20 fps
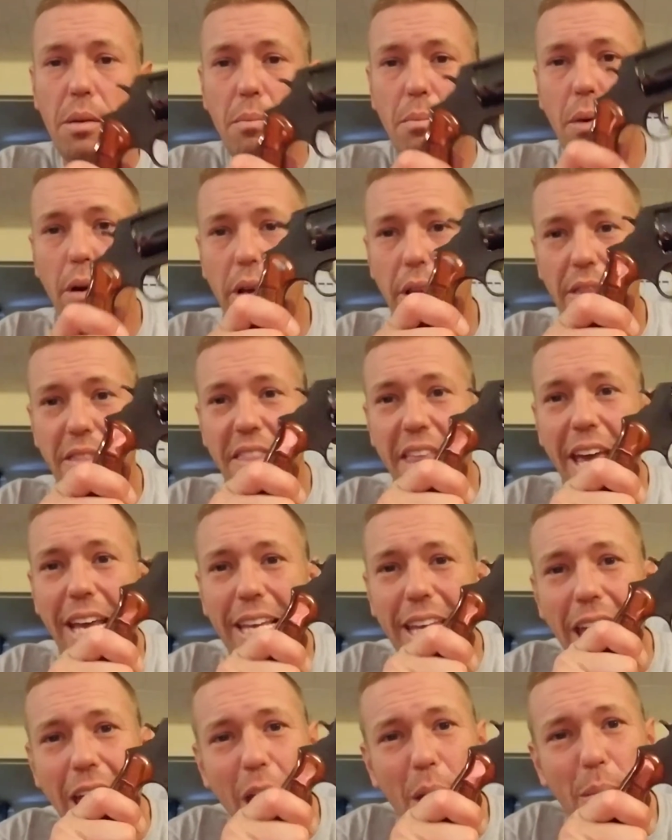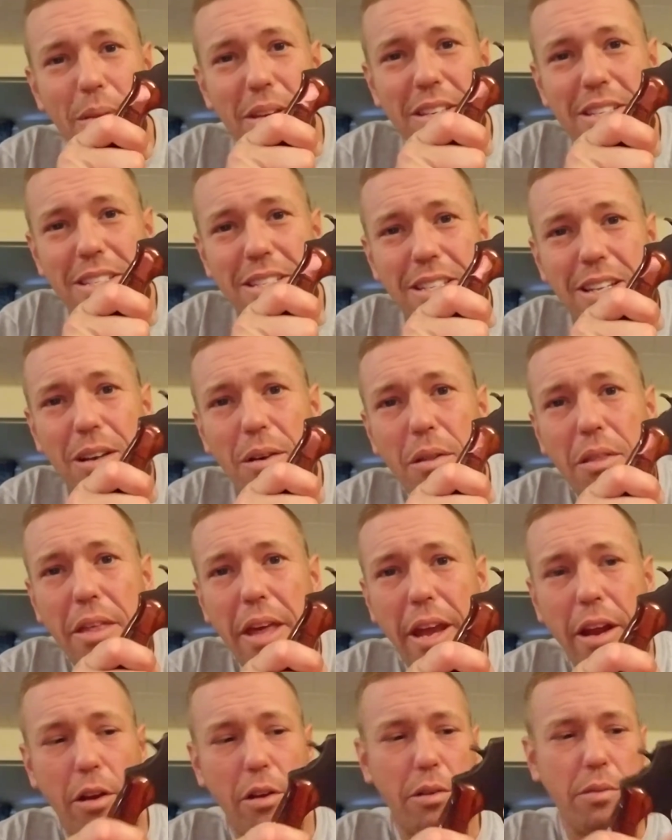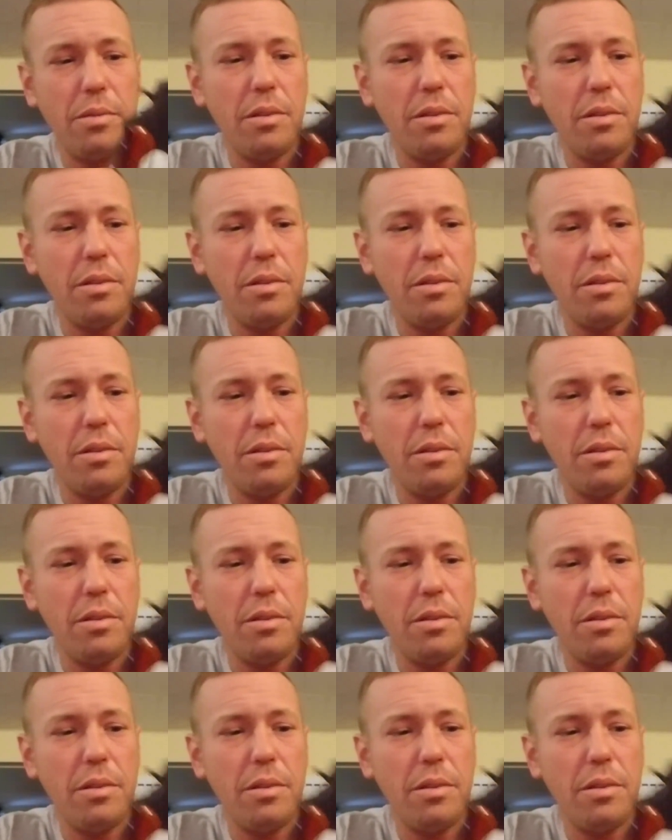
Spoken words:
But that gap is still there.